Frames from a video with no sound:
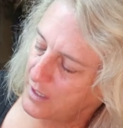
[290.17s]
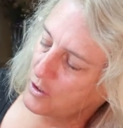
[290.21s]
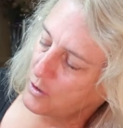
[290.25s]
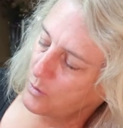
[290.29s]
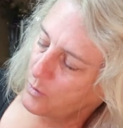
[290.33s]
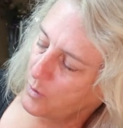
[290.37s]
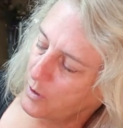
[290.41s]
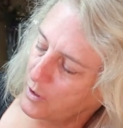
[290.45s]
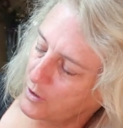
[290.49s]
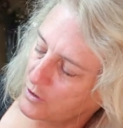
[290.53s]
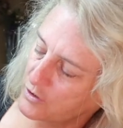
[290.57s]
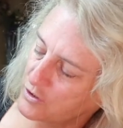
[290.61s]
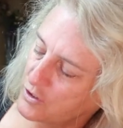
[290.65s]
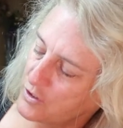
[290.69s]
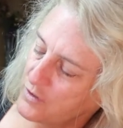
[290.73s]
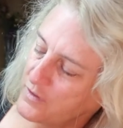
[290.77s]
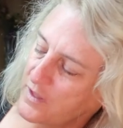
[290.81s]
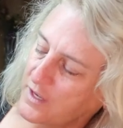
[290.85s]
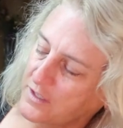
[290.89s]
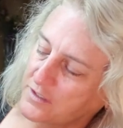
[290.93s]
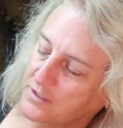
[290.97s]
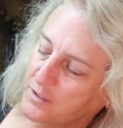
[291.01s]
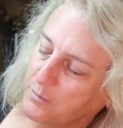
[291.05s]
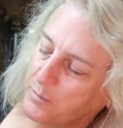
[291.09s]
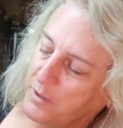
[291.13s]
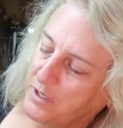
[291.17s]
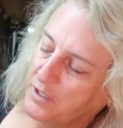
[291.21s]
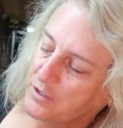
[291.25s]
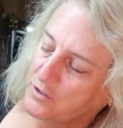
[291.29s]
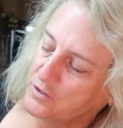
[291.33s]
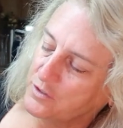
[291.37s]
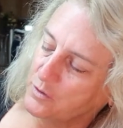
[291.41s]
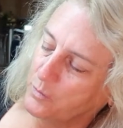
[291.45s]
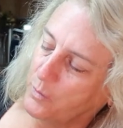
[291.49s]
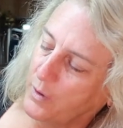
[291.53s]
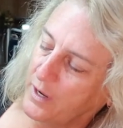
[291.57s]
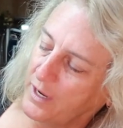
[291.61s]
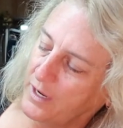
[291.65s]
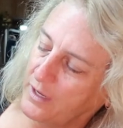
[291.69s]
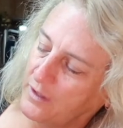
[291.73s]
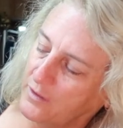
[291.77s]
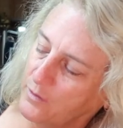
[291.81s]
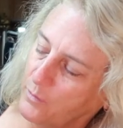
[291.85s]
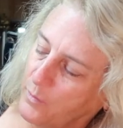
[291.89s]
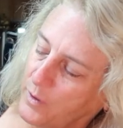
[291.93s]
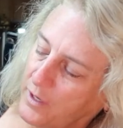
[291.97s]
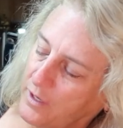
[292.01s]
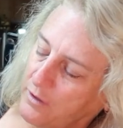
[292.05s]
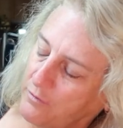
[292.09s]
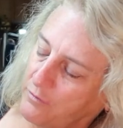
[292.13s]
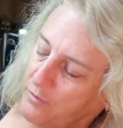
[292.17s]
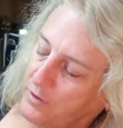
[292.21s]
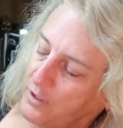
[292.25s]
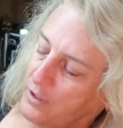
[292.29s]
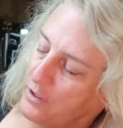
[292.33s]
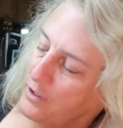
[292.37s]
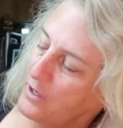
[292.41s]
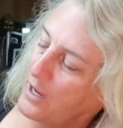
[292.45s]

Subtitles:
You are 2,000 meters away, and the way you figure